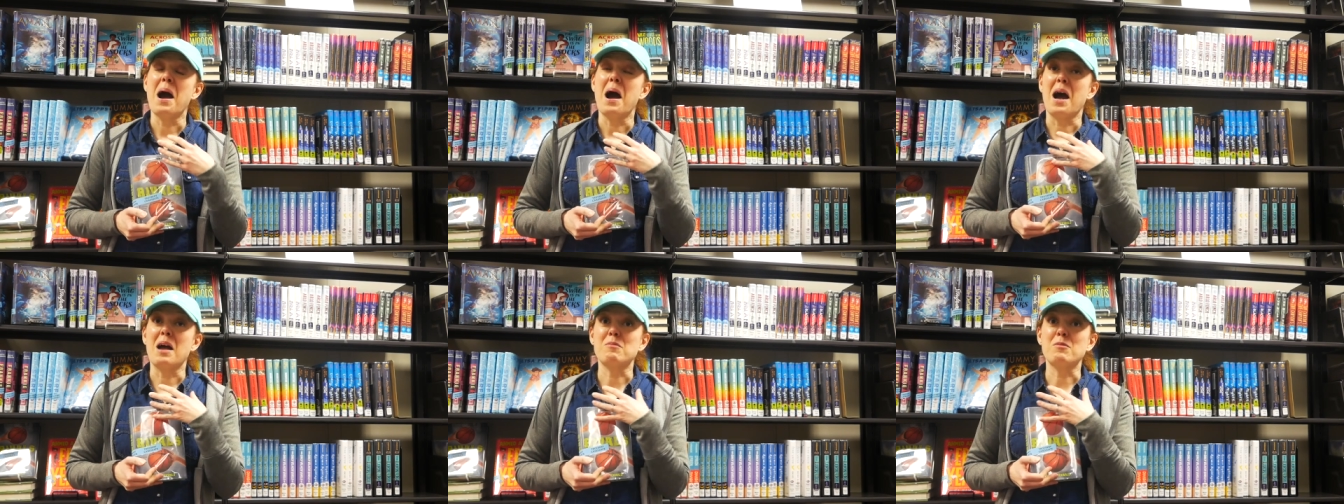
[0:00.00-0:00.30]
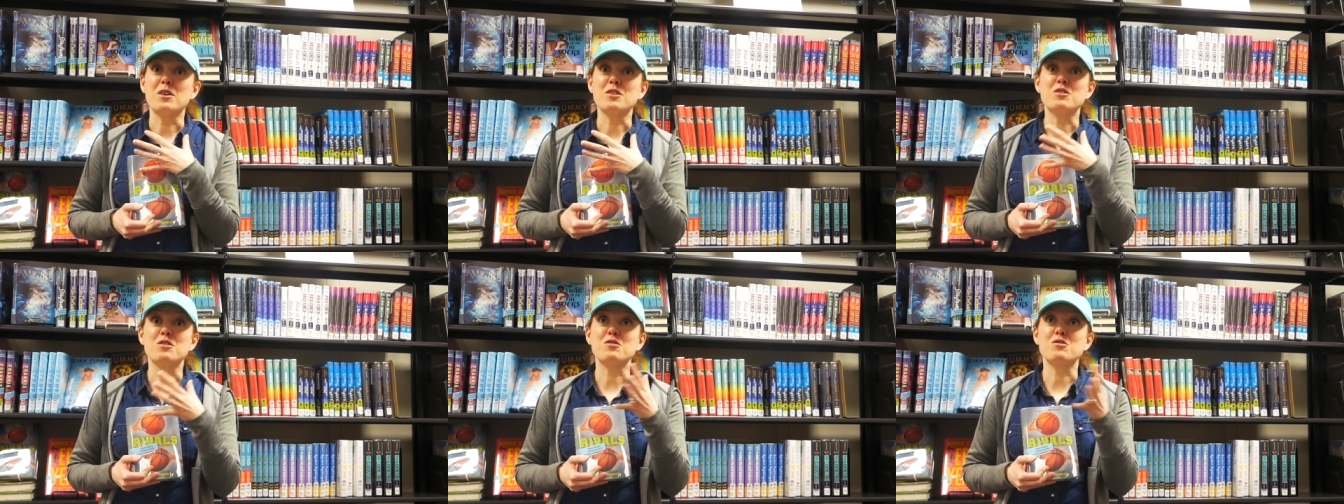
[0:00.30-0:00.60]
I'm
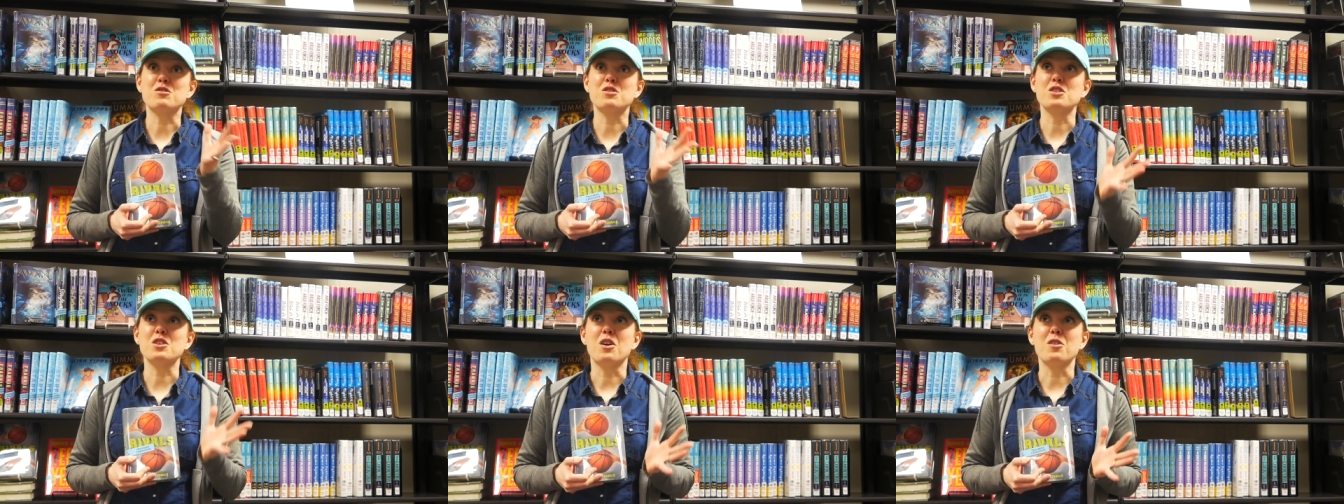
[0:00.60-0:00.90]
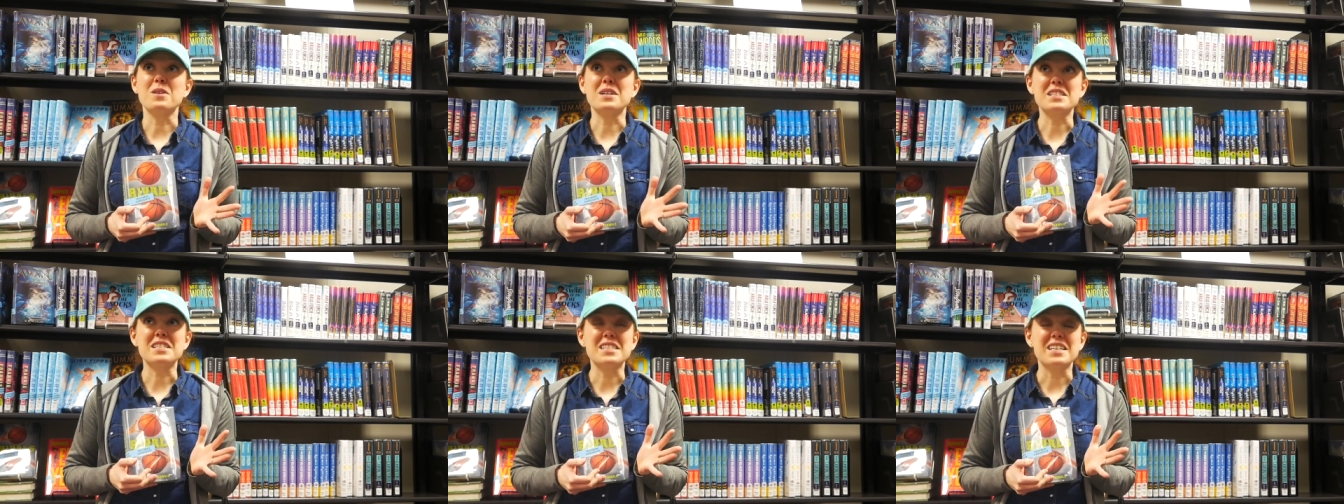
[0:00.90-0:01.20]
also so
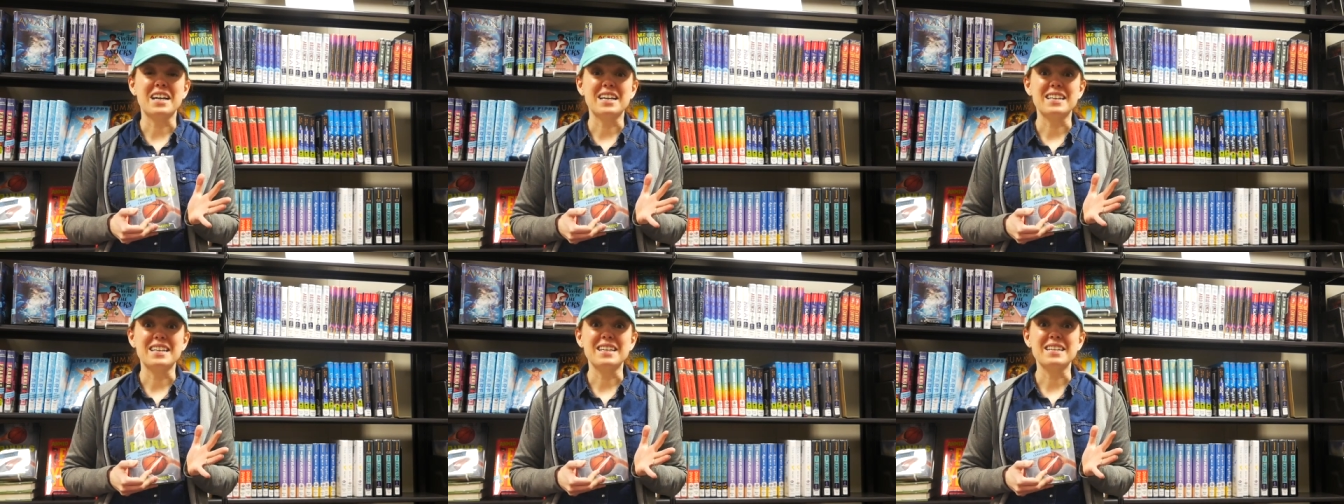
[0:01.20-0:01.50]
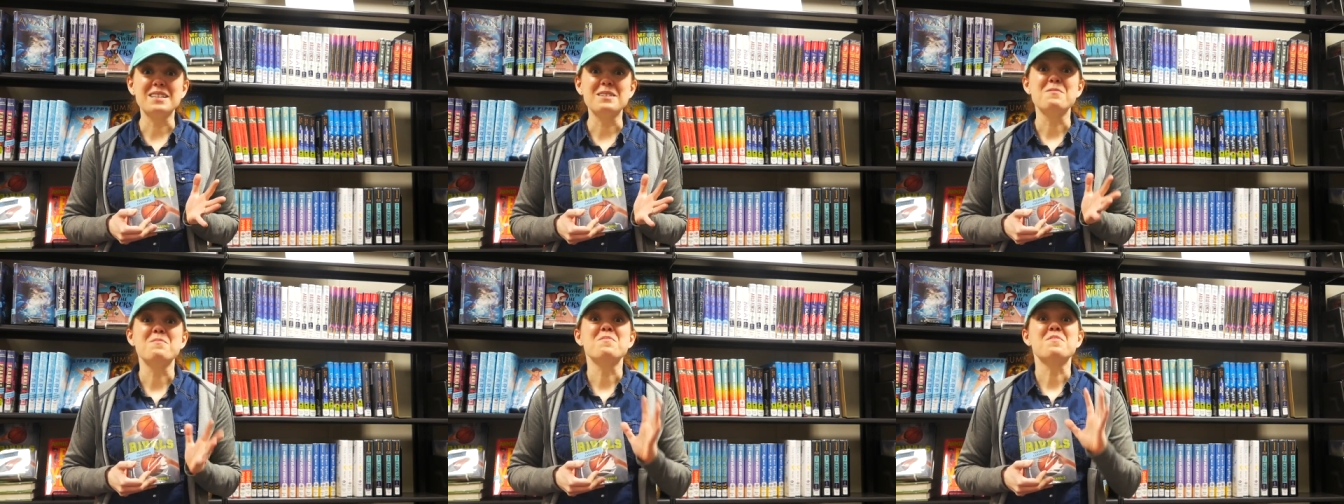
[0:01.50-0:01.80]

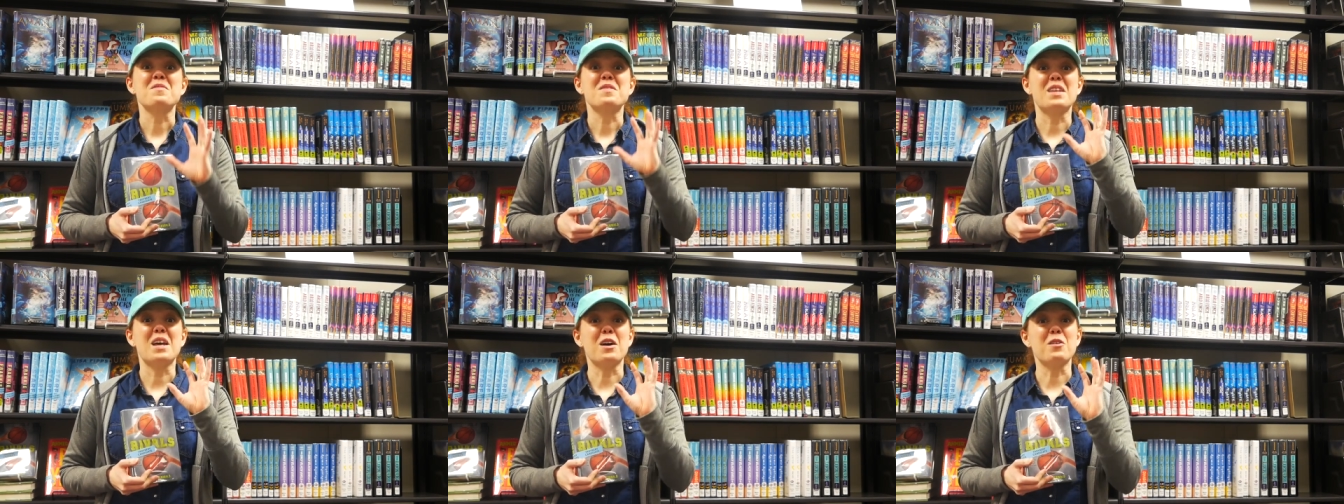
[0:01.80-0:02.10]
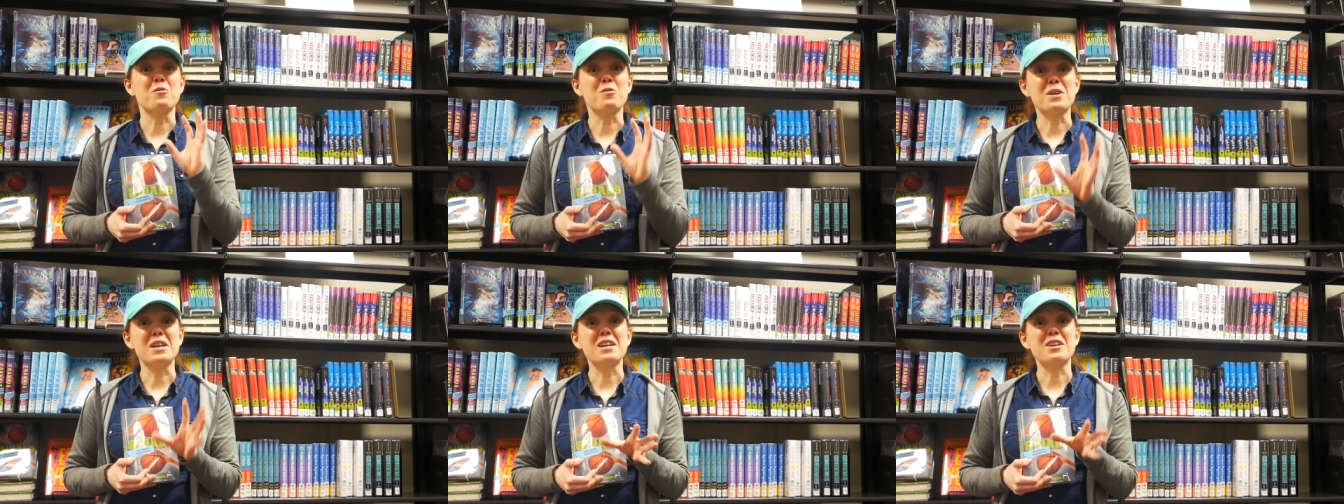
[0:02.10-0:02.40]
excited
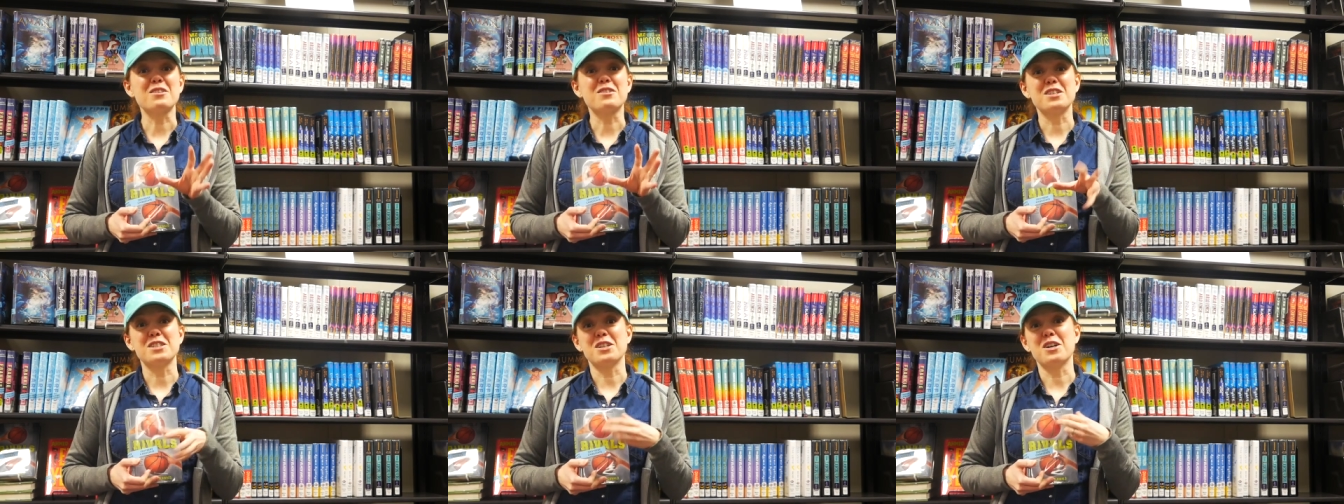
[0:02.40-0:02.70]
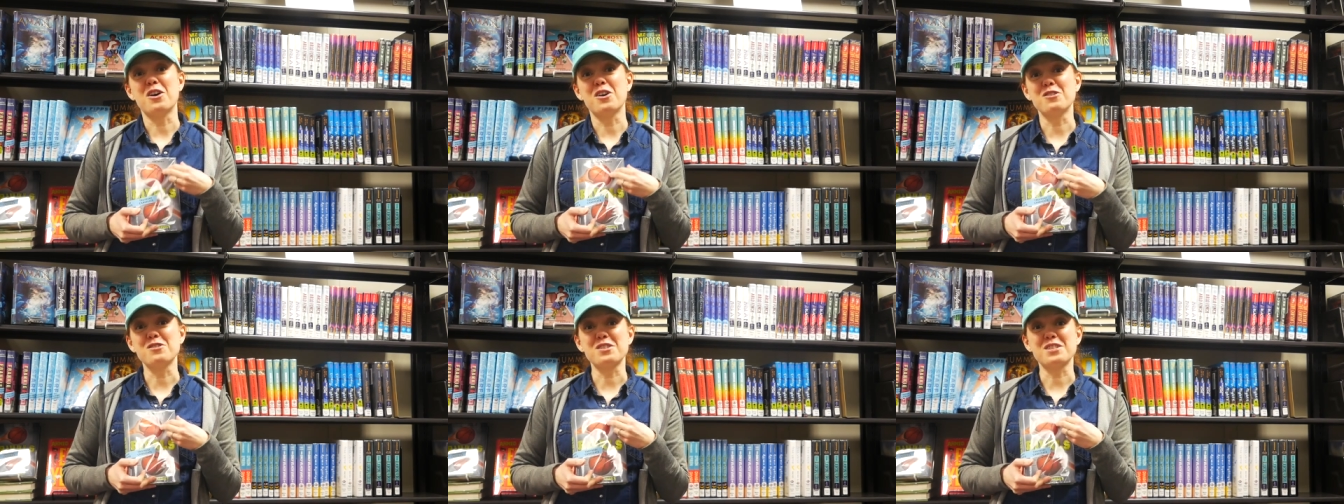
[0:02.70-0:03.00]
that we are going to
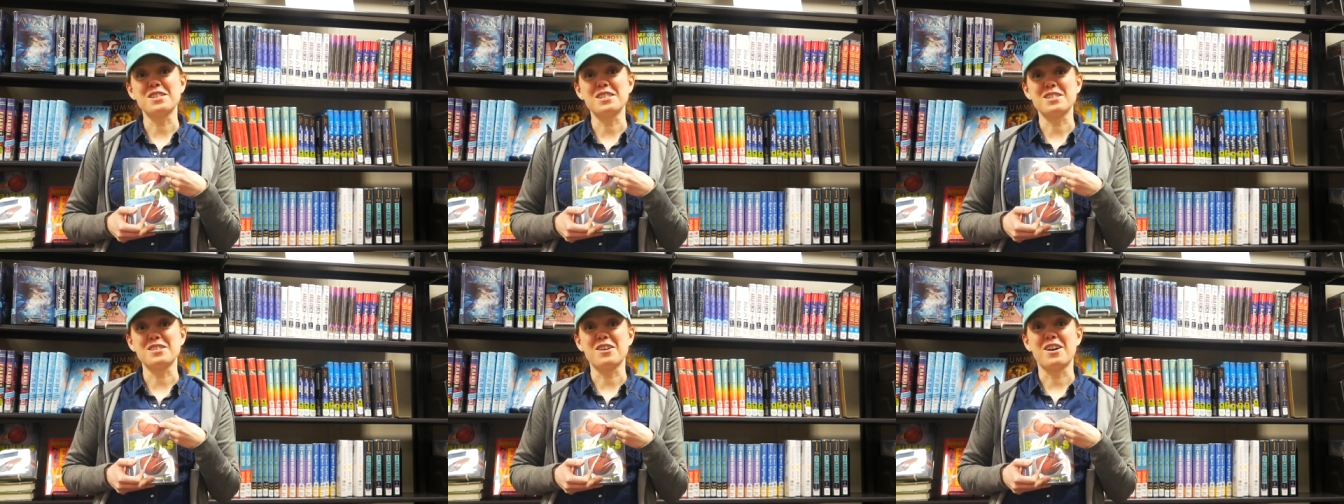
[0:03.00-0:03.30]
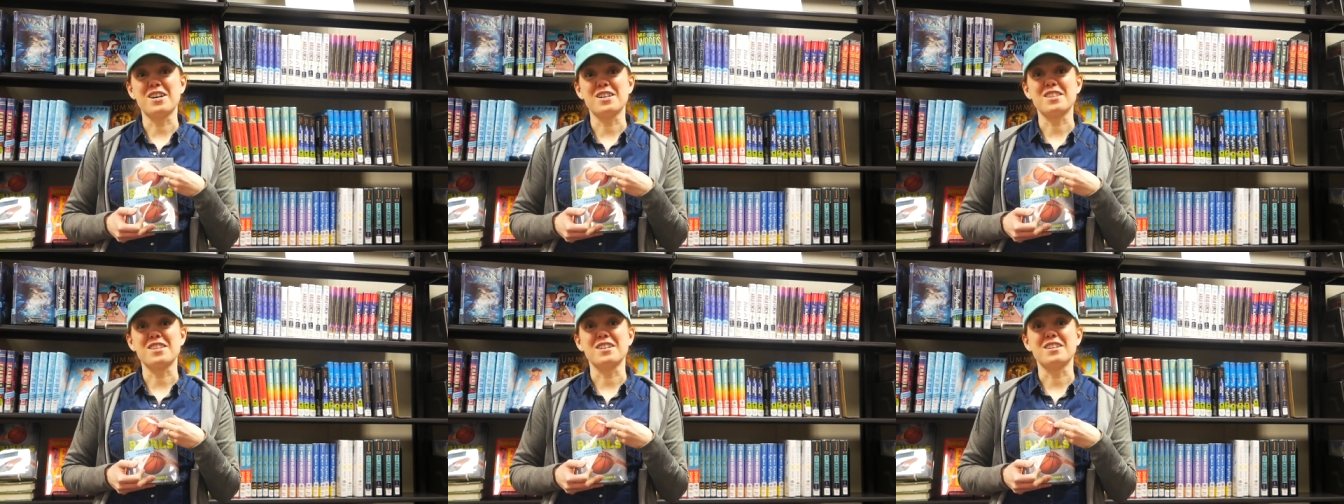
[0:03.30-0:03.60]
host this
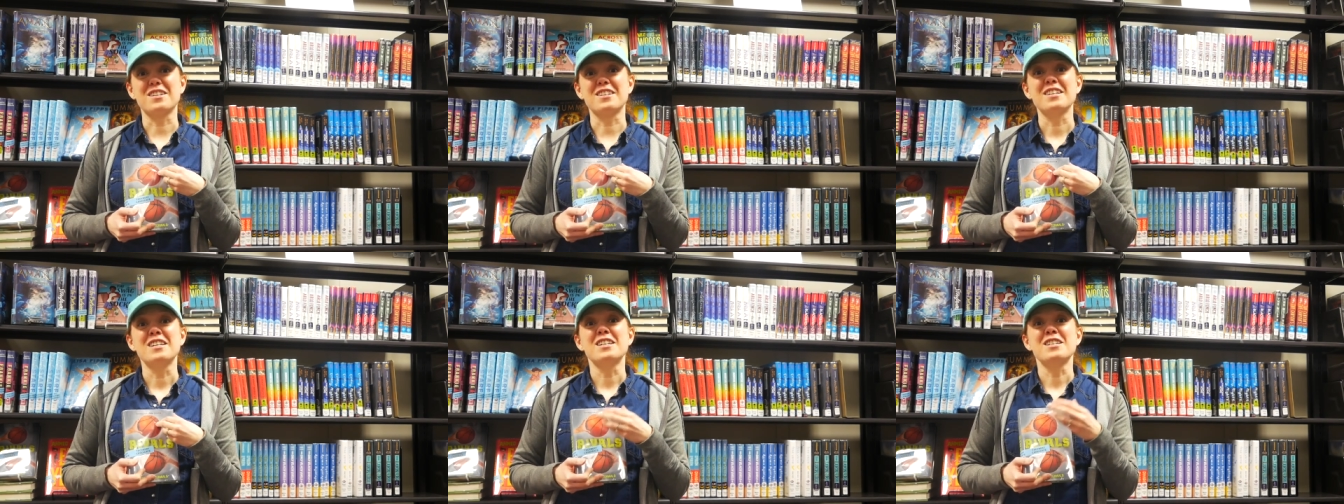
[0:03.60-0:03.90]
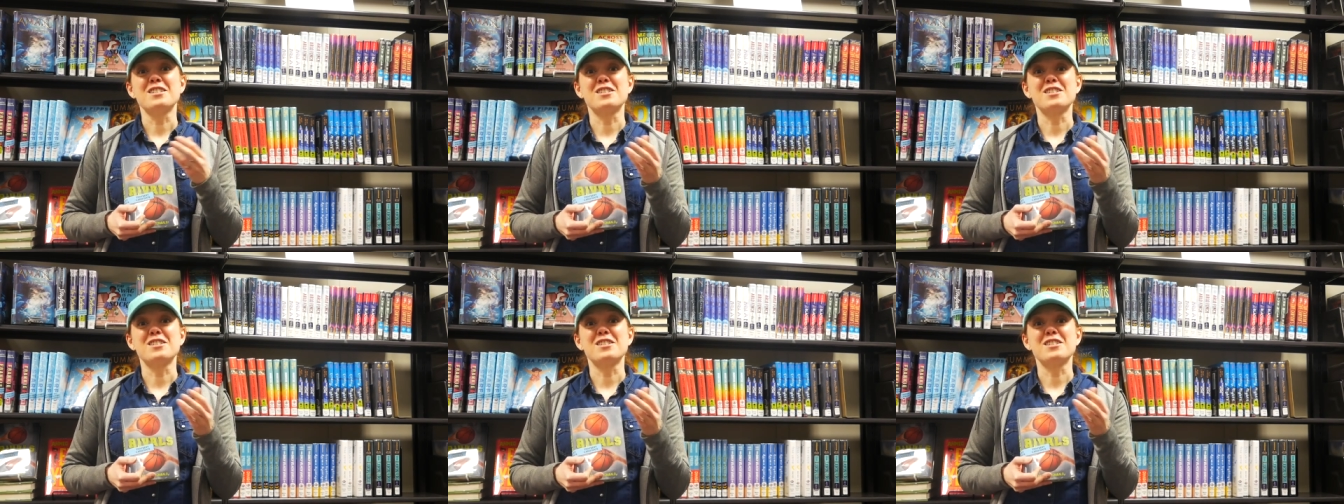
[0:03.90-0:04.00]
author